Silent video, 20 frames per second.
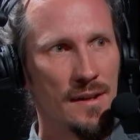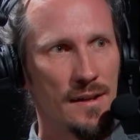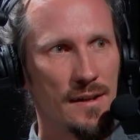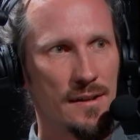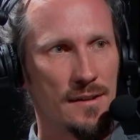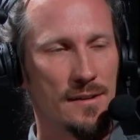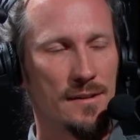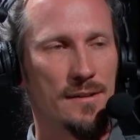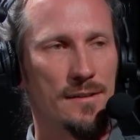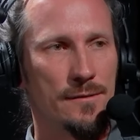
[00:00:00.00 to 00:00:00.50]

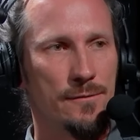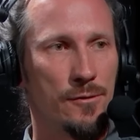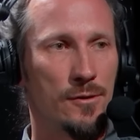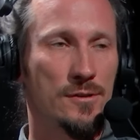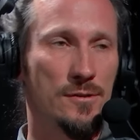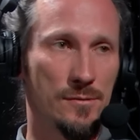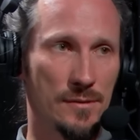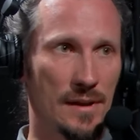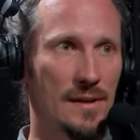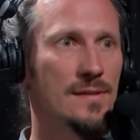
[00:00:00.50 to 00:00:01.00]
for
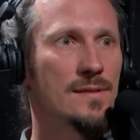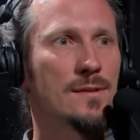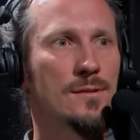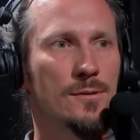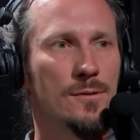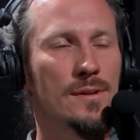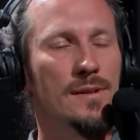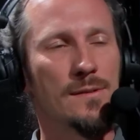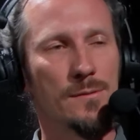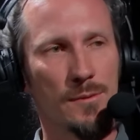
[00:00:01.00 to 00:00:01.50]

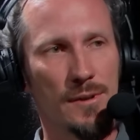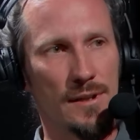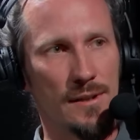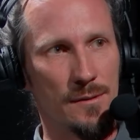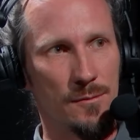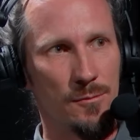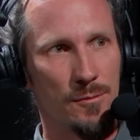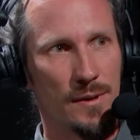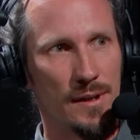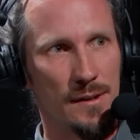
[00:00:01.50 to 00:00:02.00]
UNESCO as
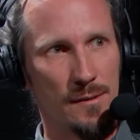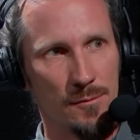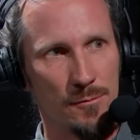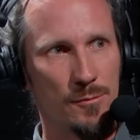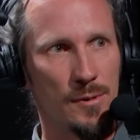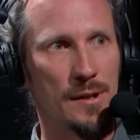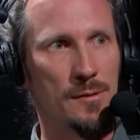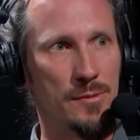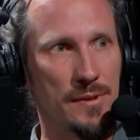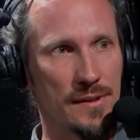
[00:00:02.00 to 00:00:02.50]
well,
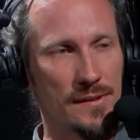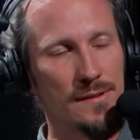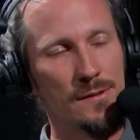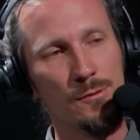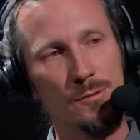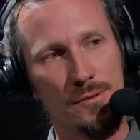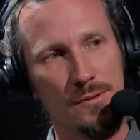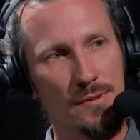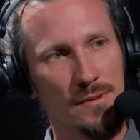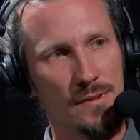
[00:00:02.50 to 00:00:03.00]
while we are
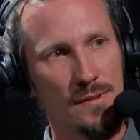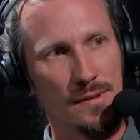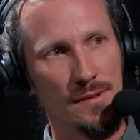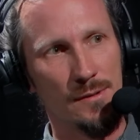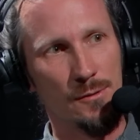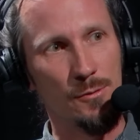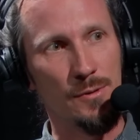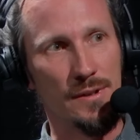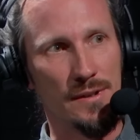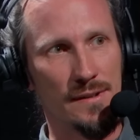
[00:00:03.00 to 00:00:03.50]
still
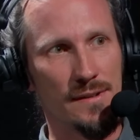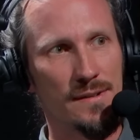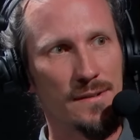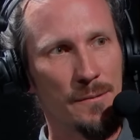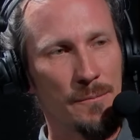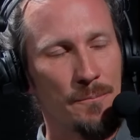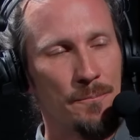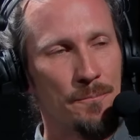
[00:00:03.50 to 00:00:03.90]
doing it.